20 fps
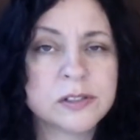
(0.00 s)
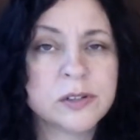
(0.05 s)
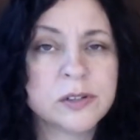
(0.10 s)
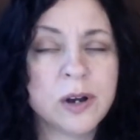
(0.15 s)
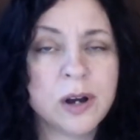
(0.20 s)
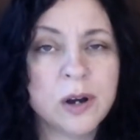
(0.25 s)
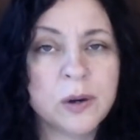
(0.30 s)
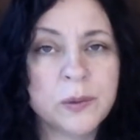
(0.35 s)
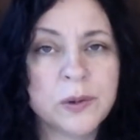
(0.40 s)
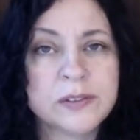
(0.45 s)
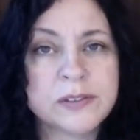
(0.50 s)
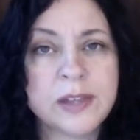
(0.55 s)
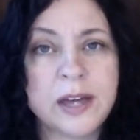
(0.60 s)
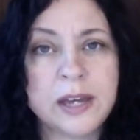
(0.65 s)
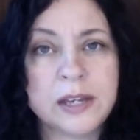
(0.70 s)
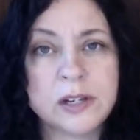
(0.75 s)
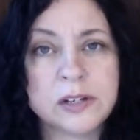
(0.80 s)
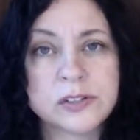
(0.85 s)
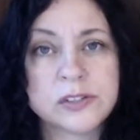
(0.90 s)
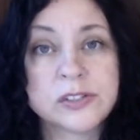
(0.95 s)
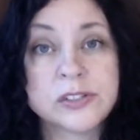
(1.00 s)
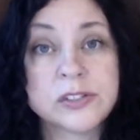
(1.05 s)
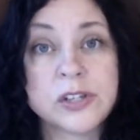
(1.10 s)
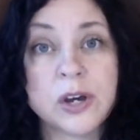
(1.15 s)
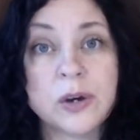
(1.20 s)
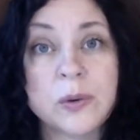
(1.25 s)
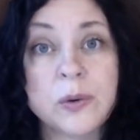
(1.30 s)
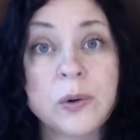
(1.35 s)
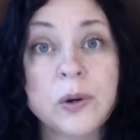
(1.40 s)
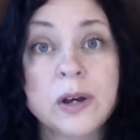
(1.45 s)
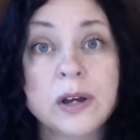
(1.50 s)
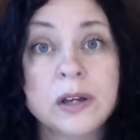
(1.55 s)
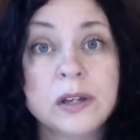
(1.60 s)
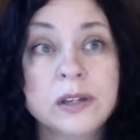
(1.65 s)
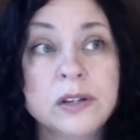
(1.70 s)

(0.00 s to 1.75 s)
You're always that. You're so